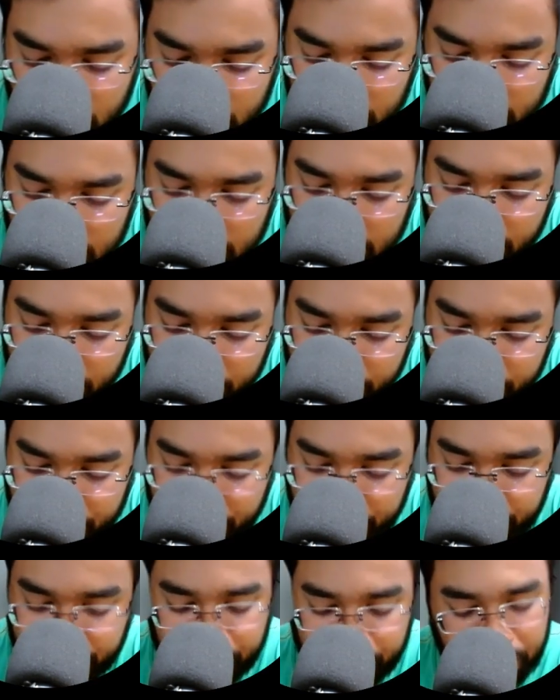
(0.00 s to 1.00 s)
Clear?
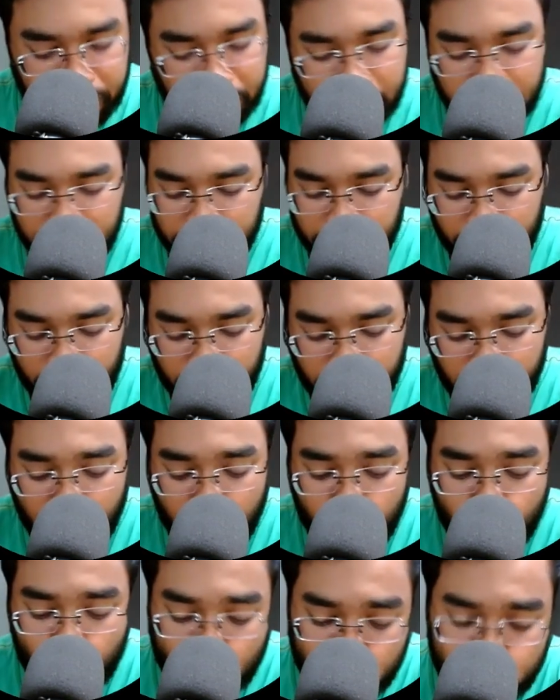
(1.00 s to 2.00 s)

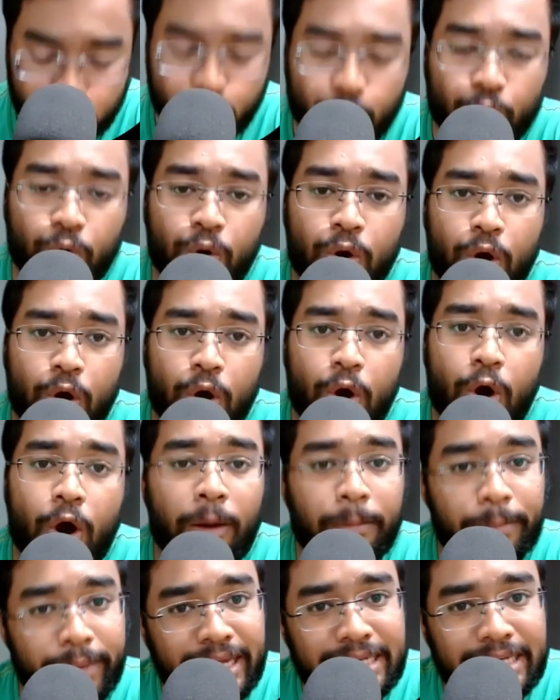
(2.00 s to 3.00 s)
So
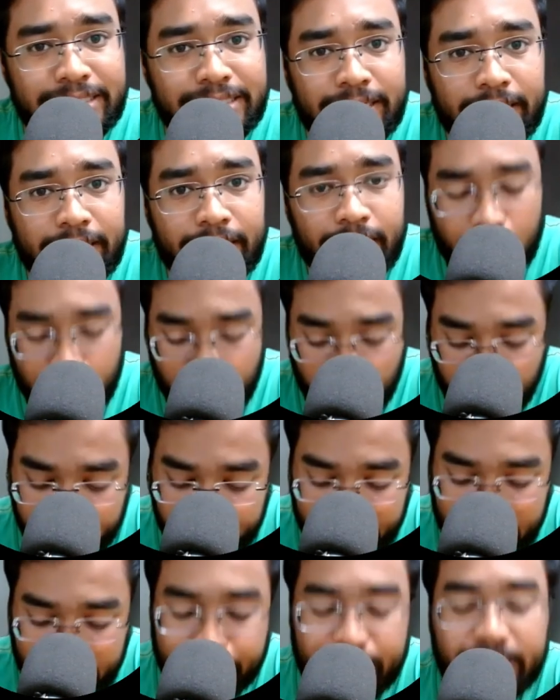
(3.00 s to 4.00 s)
obviously
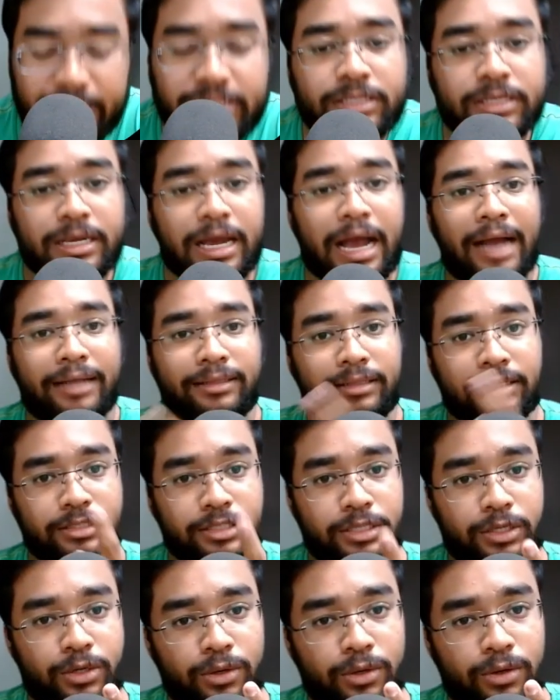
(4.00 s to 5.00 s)
bit means either
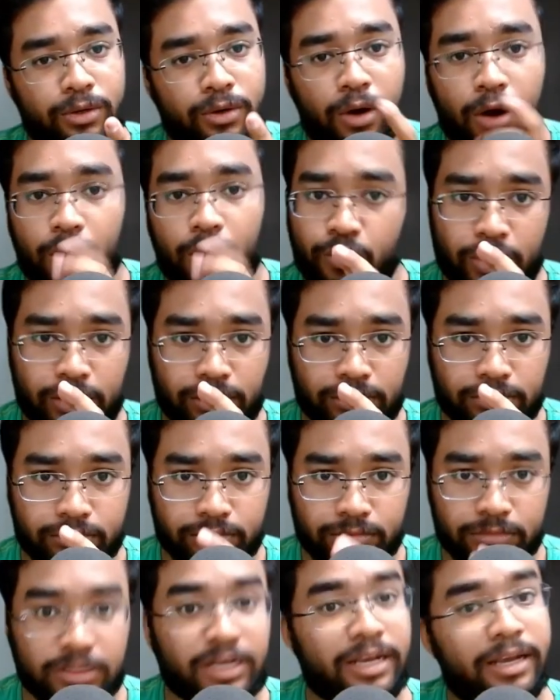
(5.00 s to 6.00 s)
0 or 1
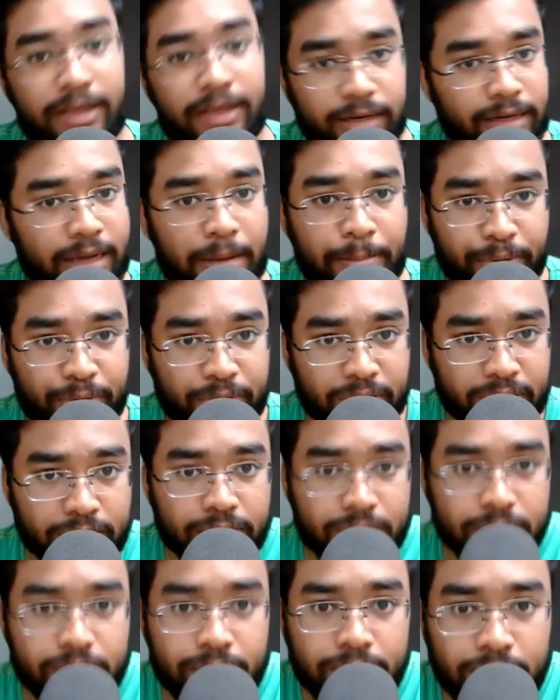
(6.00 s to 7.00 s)
in computer.
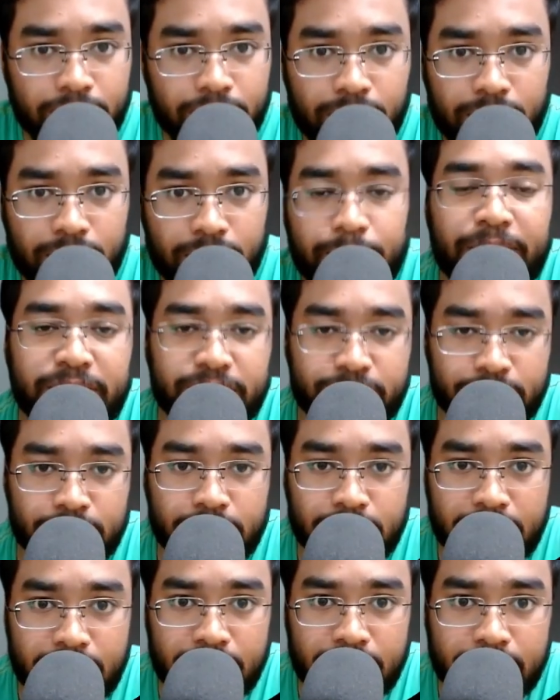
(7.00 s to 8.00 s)
Means
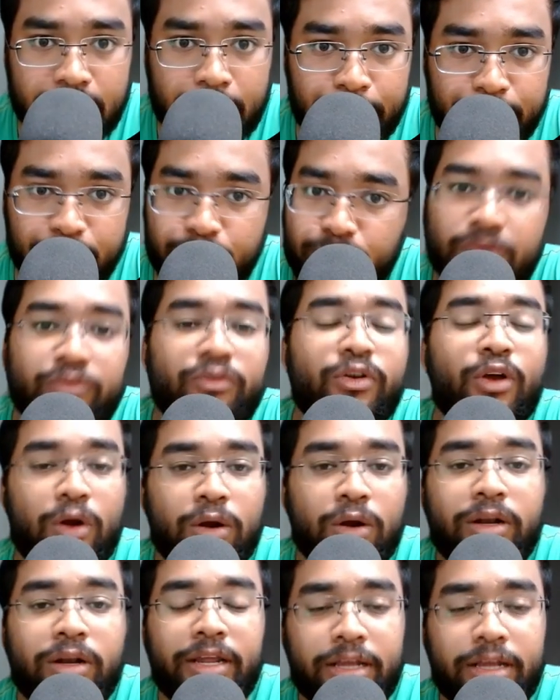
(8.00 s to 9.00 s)
in computer we
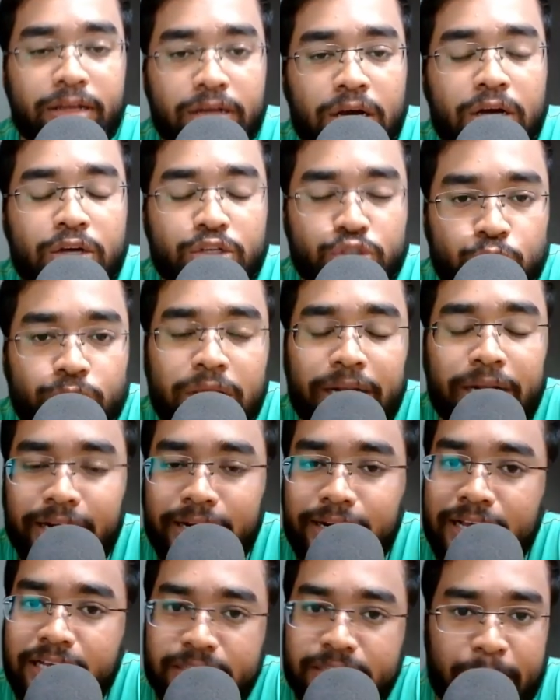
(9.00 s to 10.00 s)
only store the
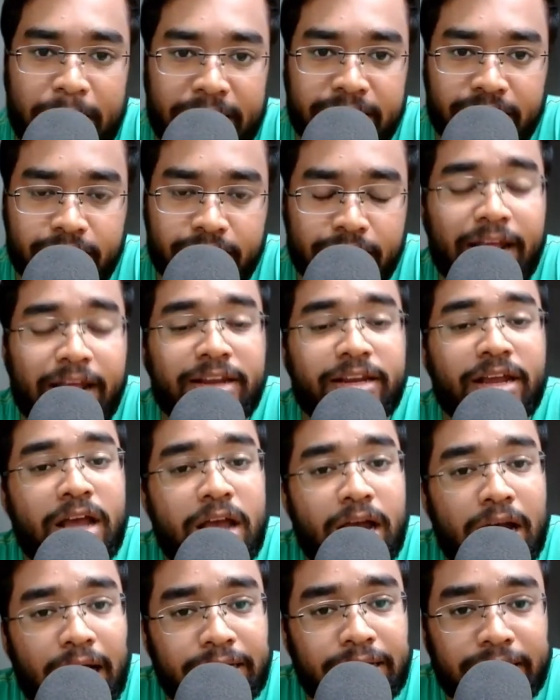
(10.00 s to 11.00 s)
data as binary, right?
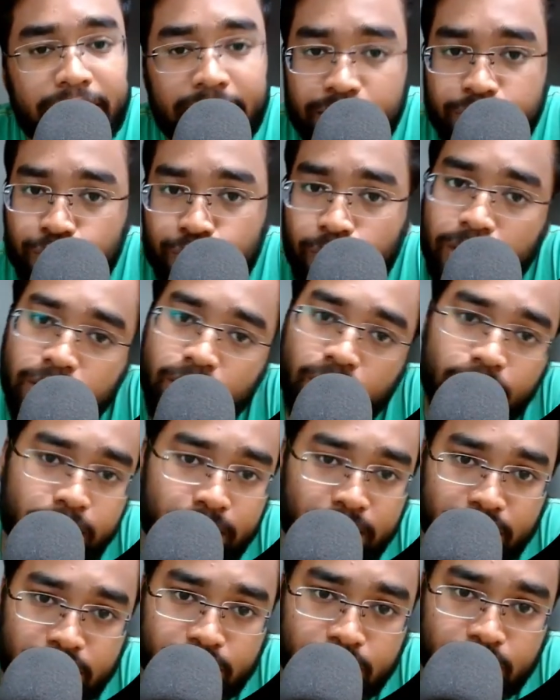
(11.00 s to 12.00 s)
Either it is 1 or
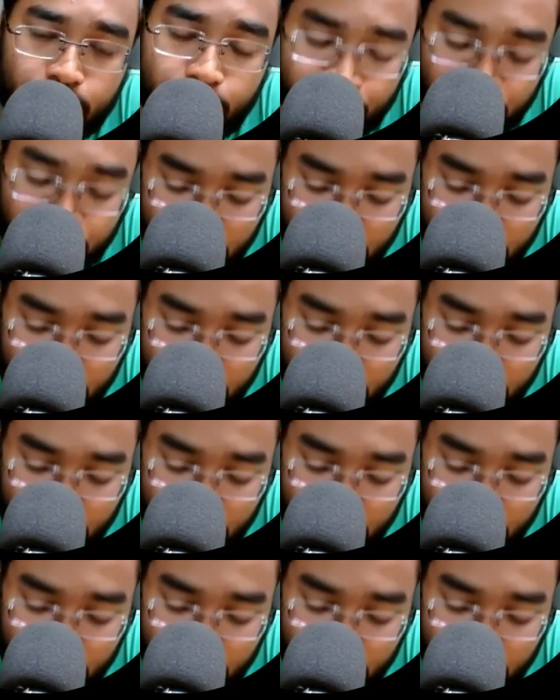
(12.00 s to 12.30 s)
it is 0.